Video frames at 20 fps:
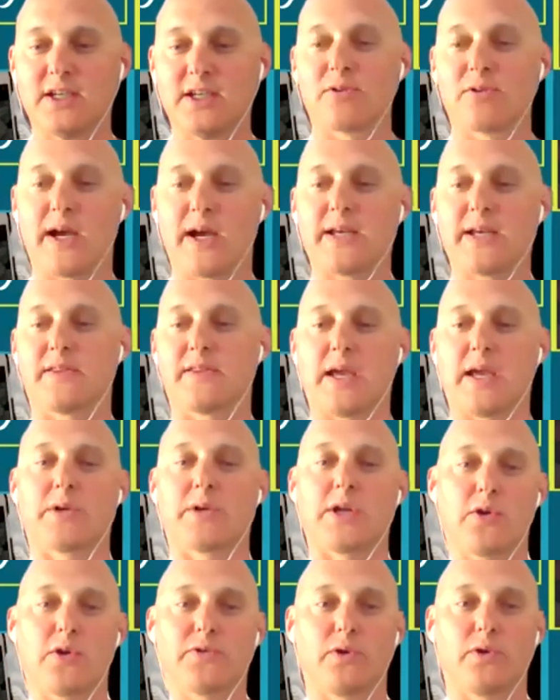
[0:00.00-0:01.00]
right that they would
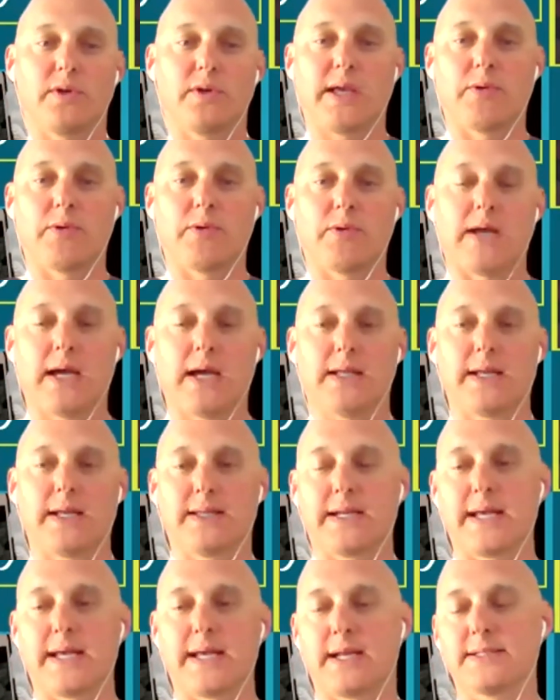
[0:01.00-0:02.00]
go through and they would highlight and
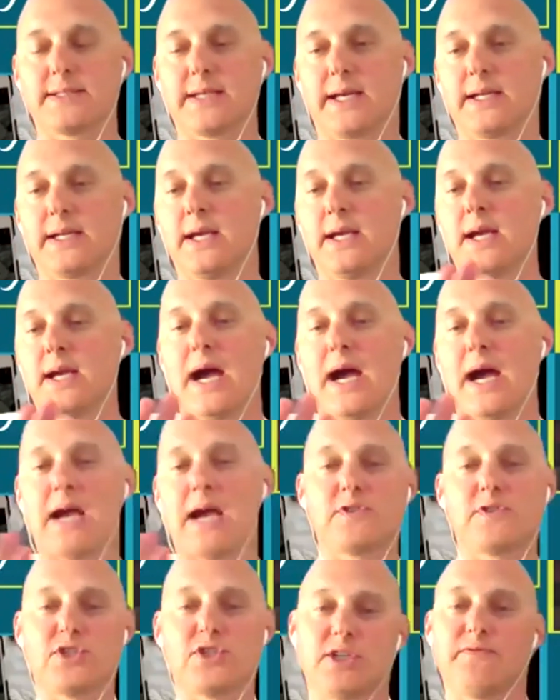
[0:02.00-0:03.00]
they'd annotate i've
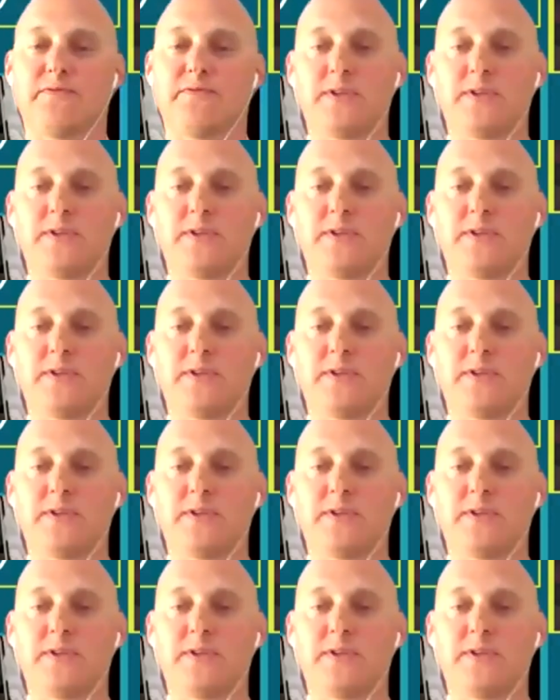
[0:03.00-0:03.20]
shifted